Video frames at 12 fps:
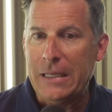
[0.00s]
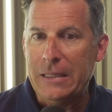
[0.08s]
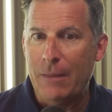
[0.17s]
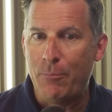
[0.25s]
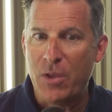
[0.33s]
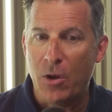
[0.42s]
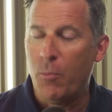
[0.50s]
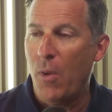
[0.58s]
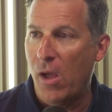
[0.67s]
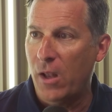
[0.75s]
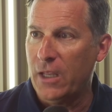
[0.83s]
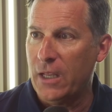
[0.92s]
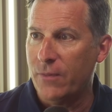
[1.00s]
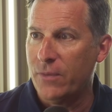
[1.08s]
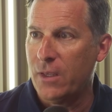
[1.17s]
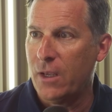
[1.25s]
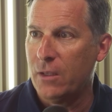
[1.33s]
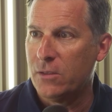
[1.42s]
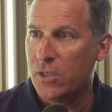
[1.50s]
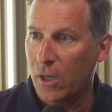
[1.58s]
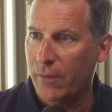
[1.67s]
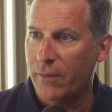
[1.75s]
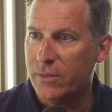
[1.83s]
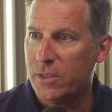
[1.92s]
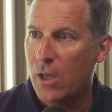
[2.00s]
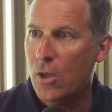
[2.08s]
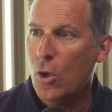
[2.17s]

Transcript: that Pierre Poilievre, the Conservatives,